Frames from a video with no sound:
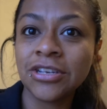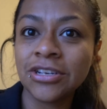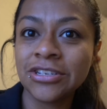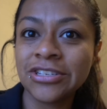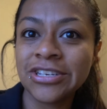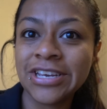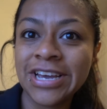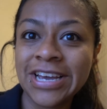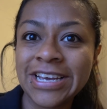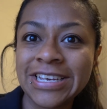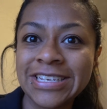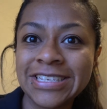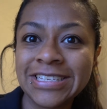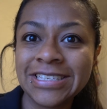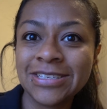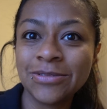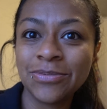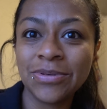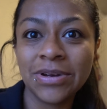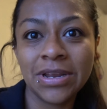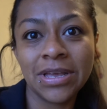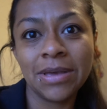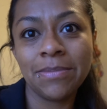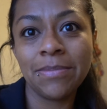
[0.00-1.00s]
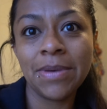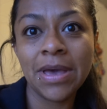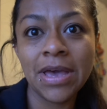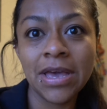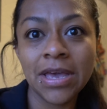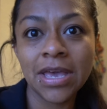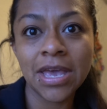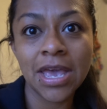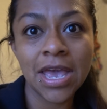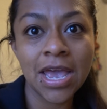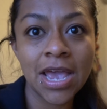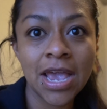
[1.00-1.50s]
Talk to you guys when I get
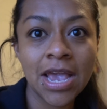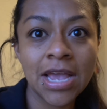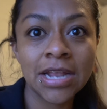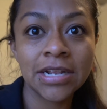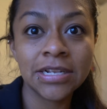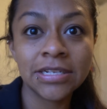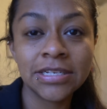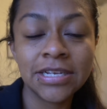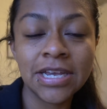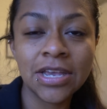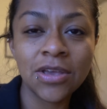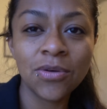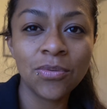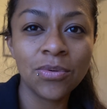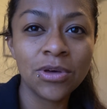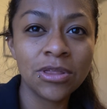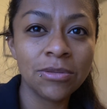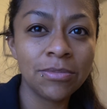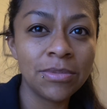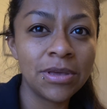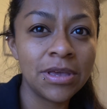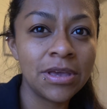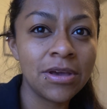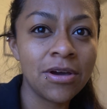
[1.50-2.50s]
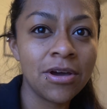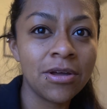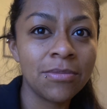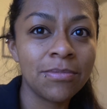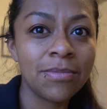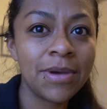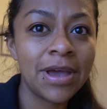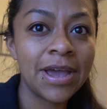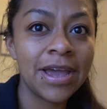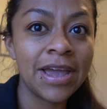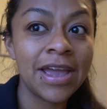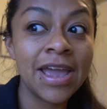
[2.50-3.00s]
back and take you with me
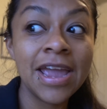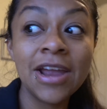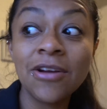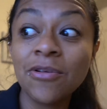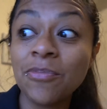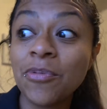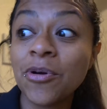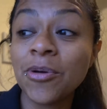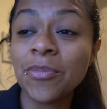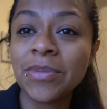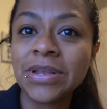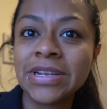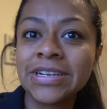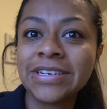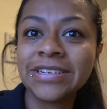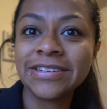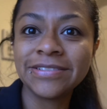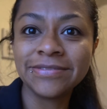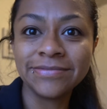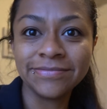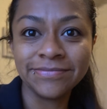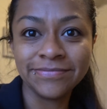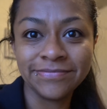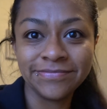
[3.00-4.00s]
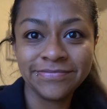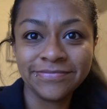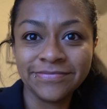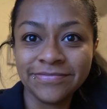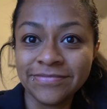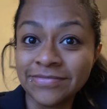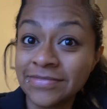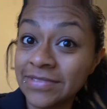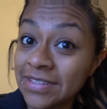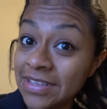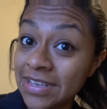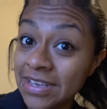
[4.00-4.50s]
on my hair appointment.
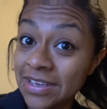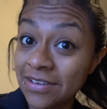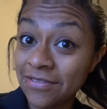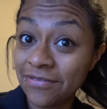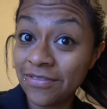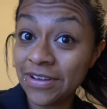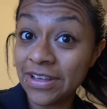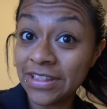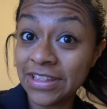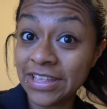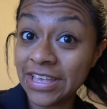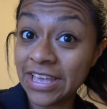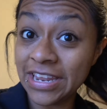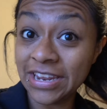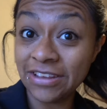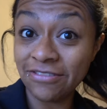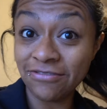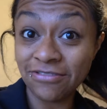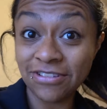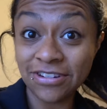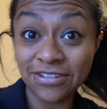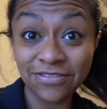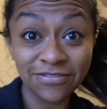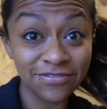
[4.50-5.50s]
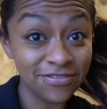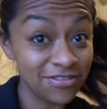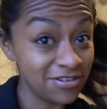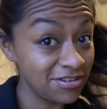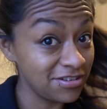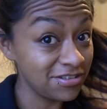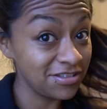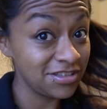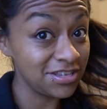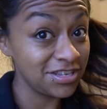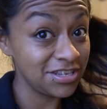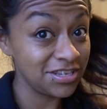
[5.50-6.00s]
Finally getting rid of
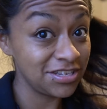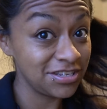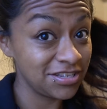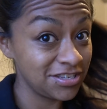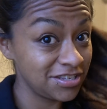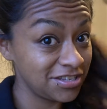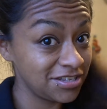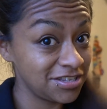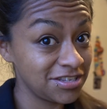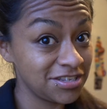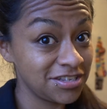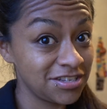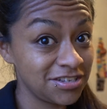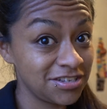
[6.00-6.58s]
all this.